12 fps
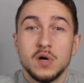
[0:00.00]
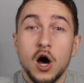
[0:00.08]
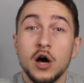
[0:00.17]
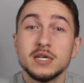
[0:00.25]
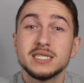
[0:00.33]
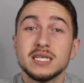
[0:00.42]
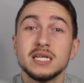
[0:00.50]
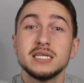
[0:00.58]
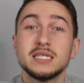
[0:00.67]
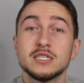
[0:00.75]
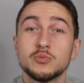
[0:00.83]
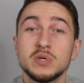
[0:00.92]
Honestly,
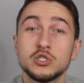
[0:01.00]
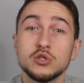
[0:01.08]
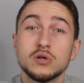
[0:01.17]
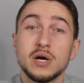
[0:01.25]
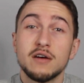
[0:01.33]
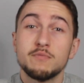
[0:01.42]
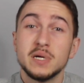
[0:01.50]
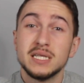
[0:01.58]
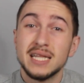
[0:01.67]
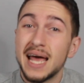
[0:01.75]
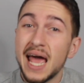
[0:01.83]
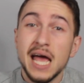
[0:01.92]
this mission could have
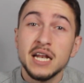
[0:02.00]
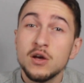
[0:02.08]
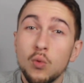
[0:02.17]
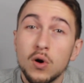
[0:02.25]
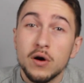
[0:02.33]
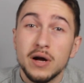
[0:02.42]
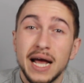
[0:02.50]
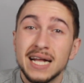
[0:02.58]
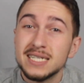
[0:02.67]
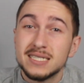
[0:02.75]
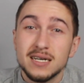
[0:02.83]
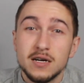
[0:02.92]
been any war,
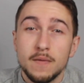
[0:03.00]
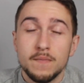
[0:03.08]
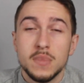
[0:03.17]
anytime.